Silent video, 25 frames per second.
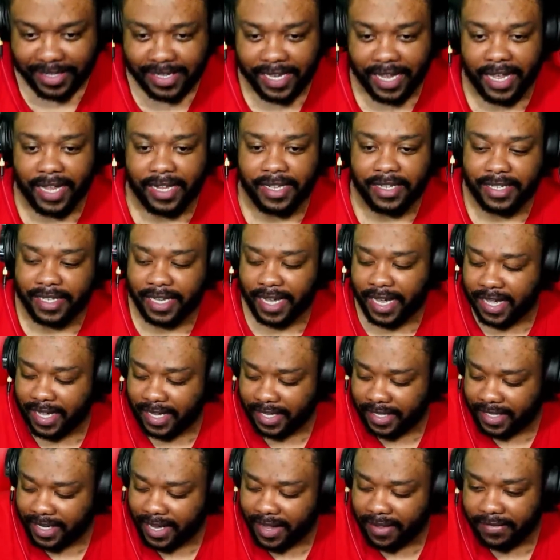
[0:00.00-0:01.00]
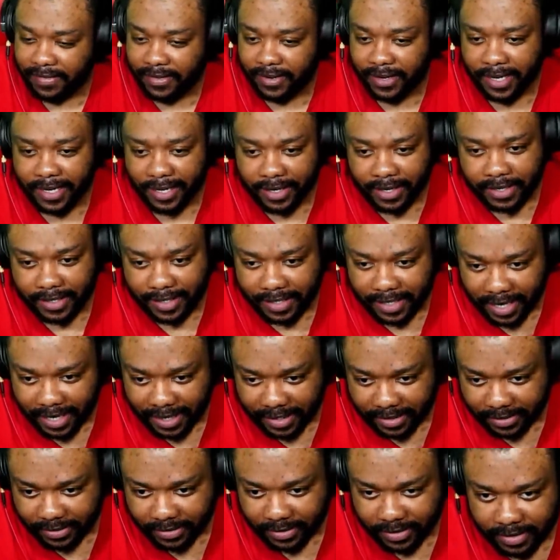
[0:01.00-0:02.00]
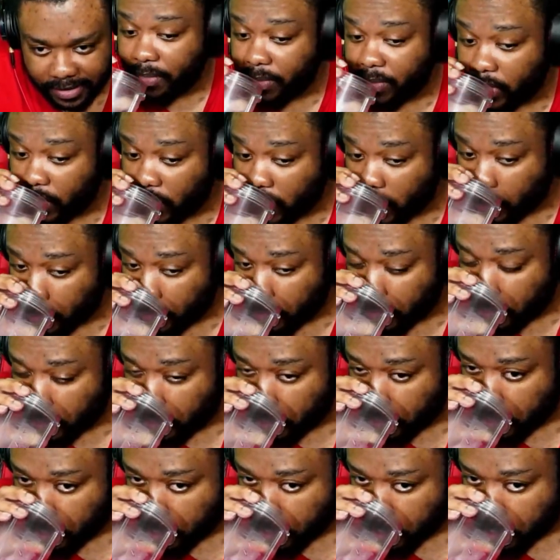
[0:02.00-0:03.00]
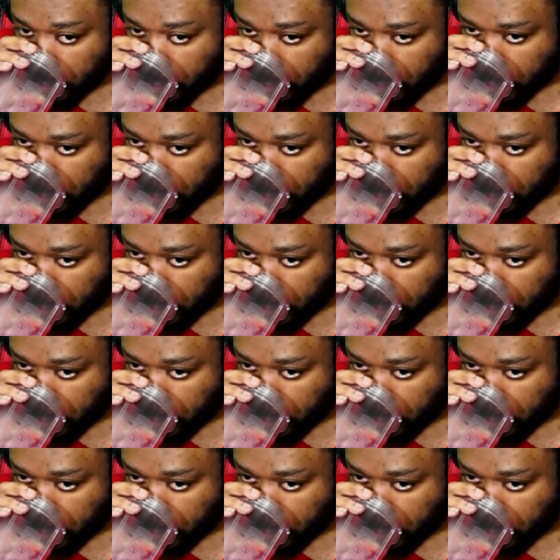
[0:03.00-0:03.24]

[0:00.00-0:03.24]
Ten seconds after he looked at you. Follow me to the grid!